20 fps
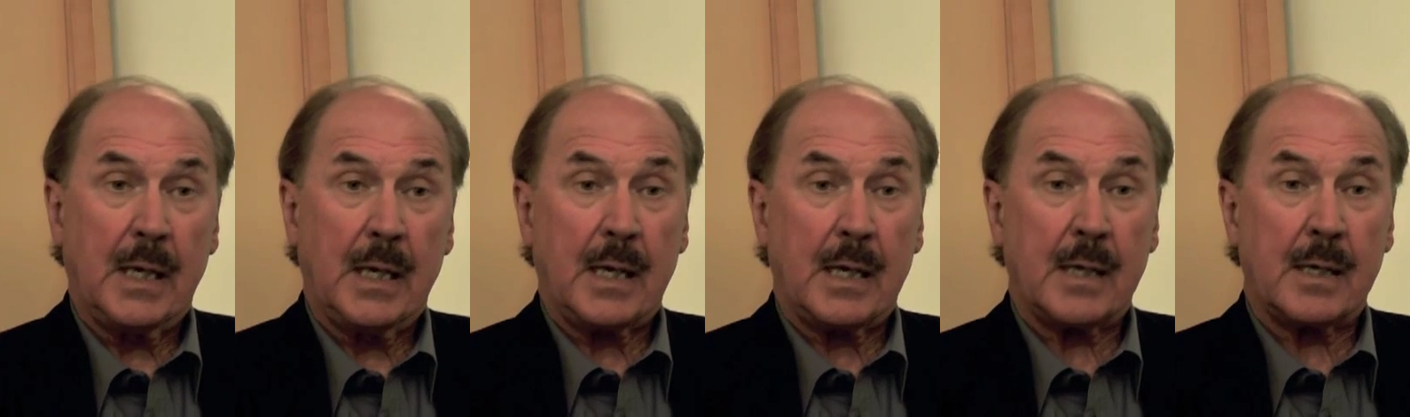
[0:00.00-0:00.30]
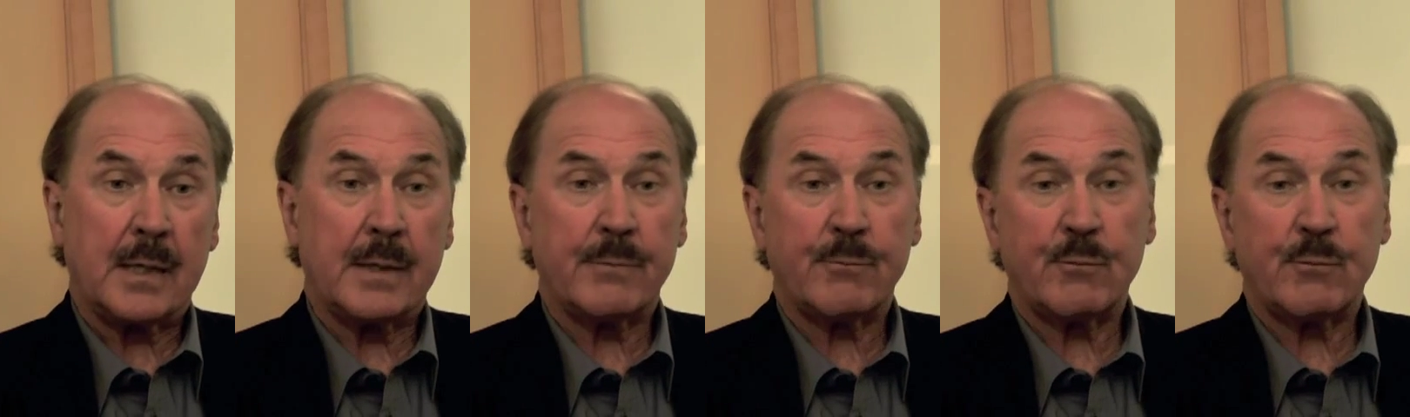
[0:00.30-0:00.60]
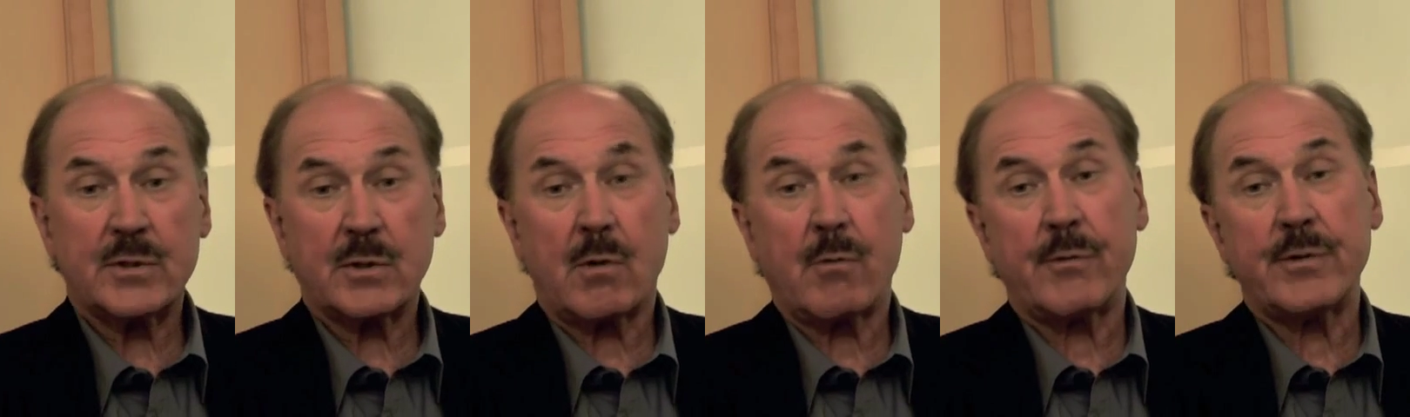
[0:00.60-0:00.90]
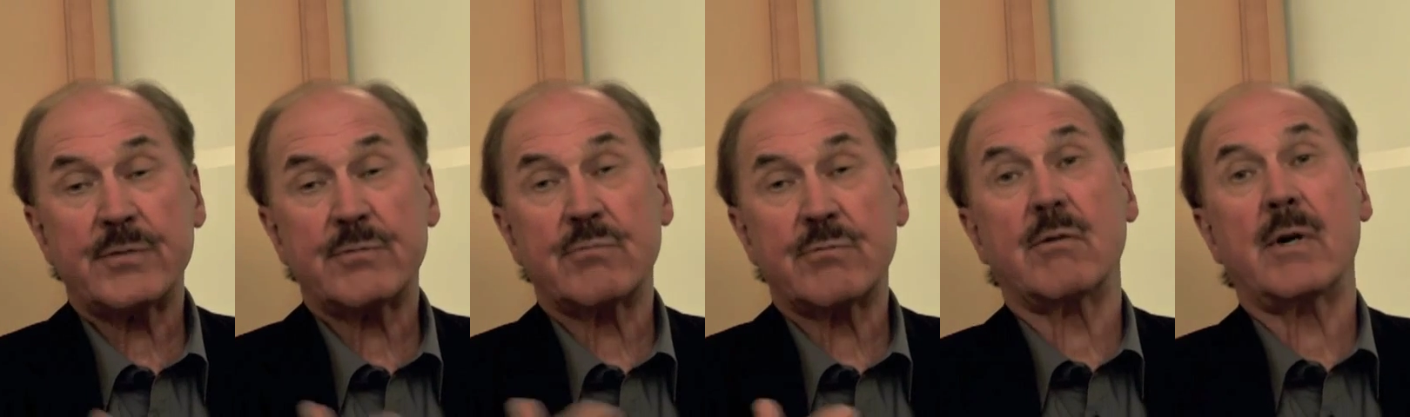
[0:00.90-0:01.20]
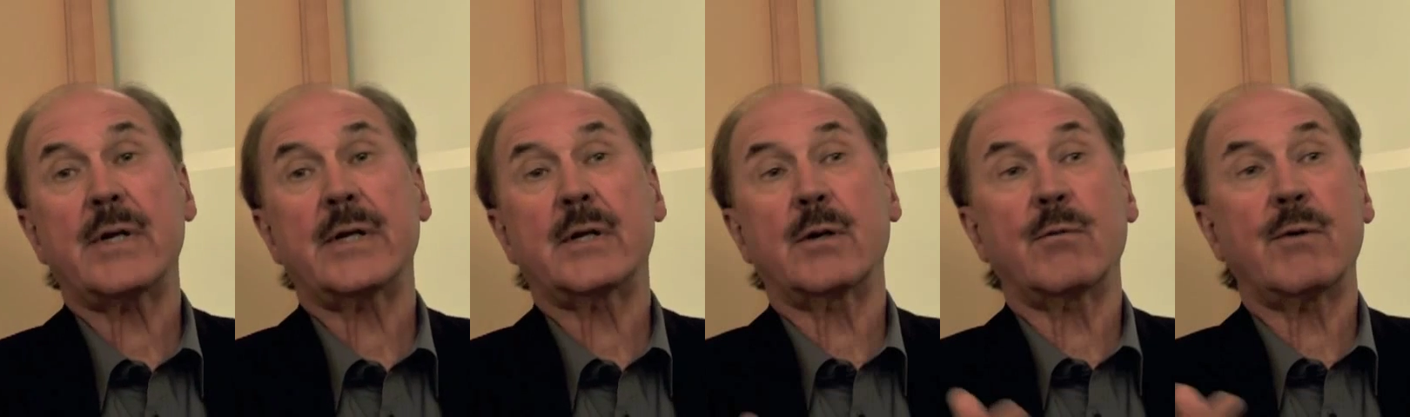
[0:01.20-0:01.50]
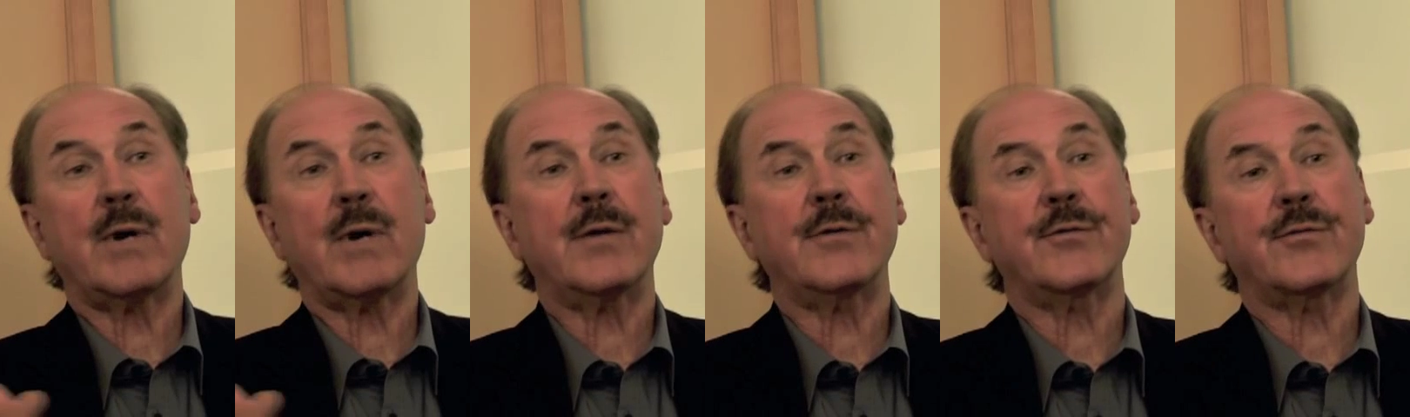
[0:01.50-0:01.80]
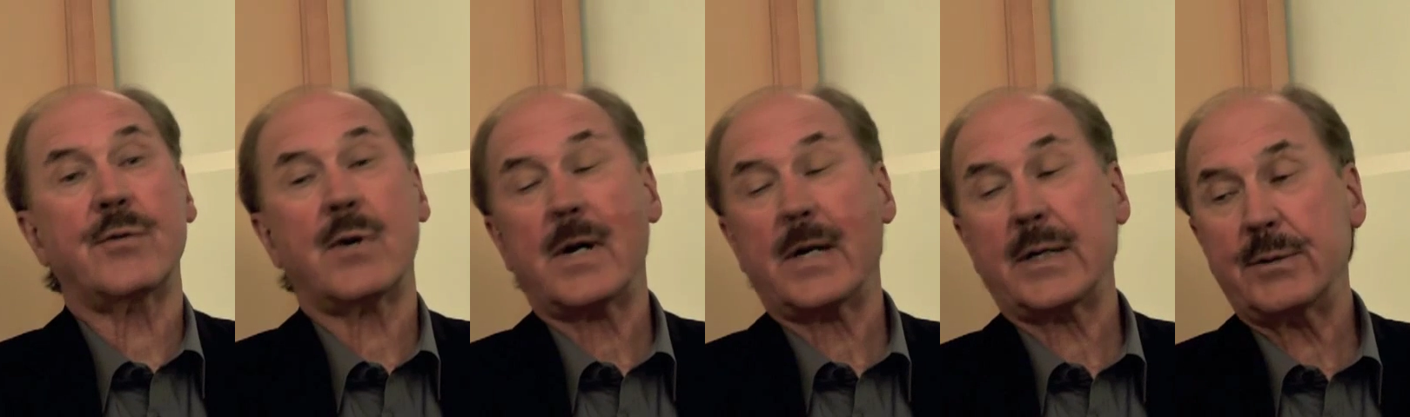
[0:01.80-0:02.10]
and was always running around
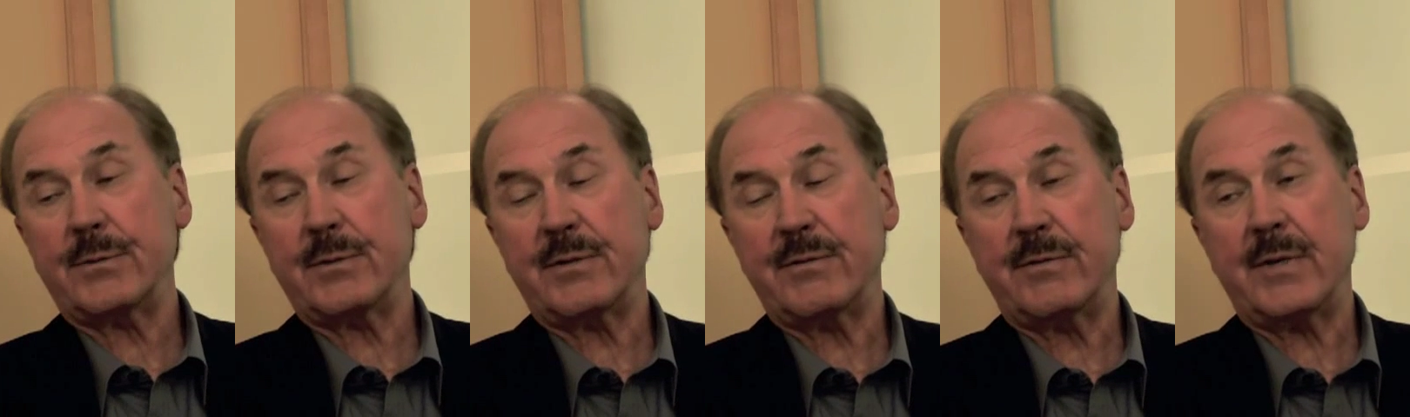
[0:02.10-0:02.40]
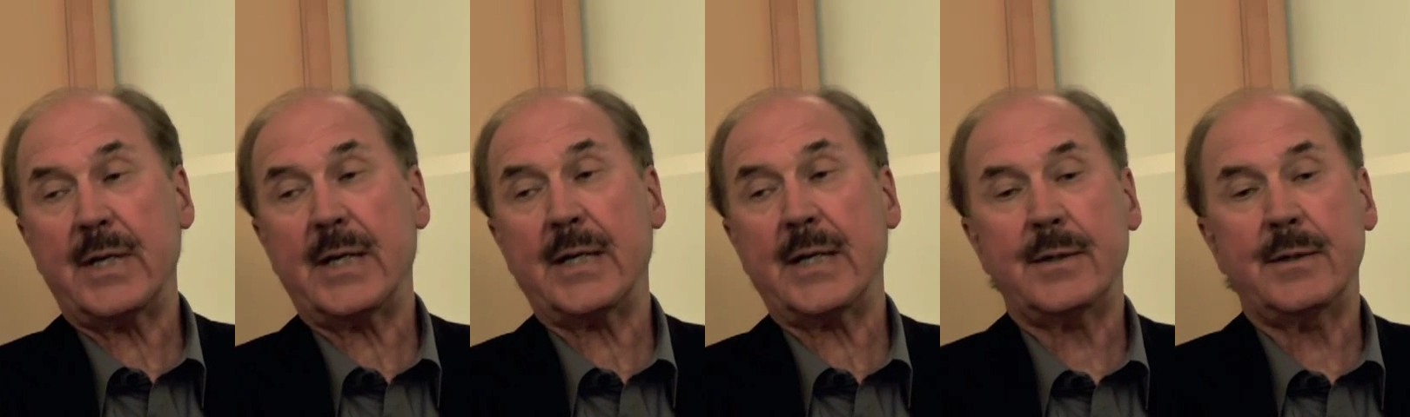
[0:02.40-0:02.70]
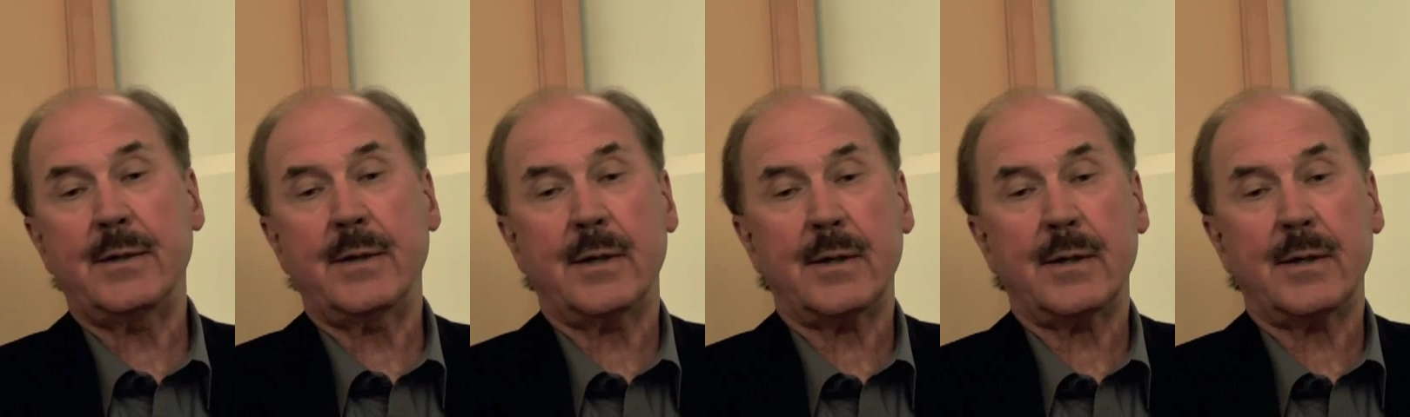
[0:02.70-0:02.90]
trying to evade